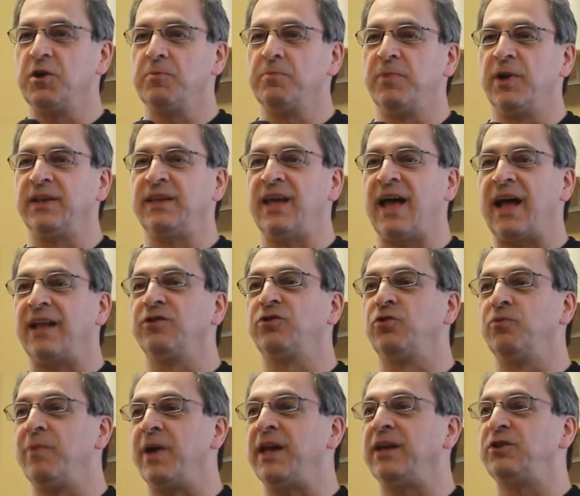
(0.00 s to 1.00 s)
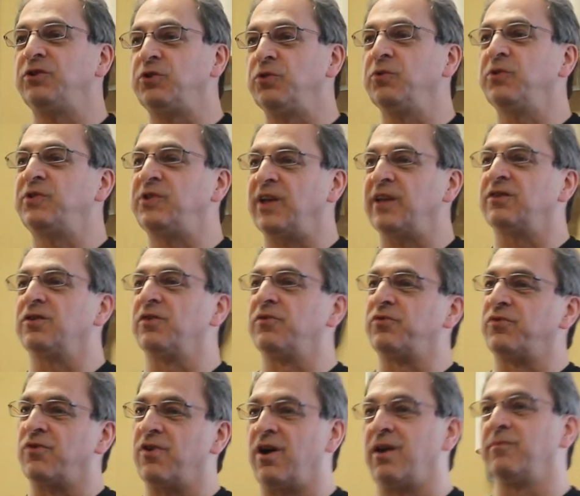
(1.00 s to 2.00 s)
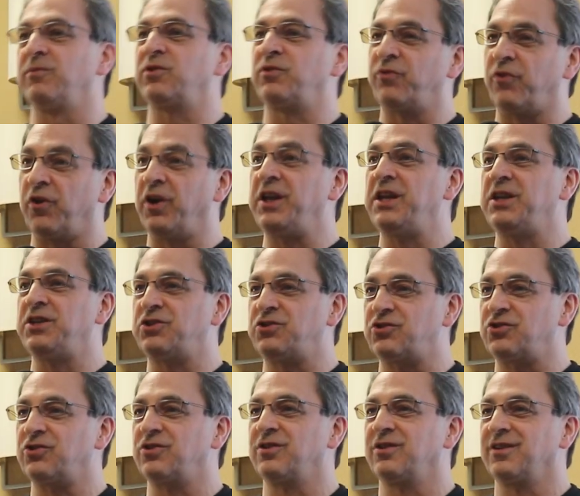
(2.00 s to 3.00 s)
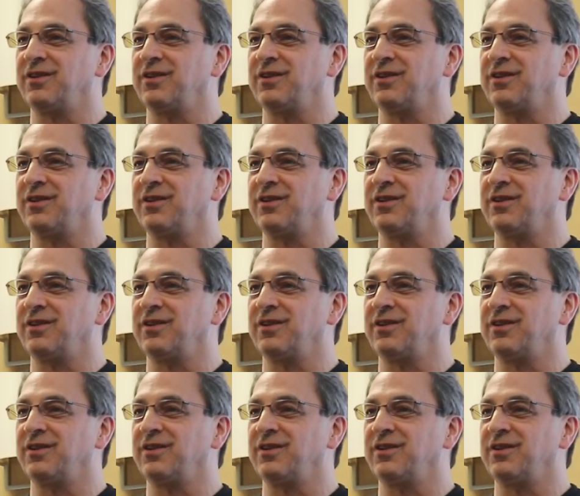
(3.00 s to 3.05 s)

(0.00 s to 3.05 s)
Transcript: But he had to make 2 sets of ROMs for each.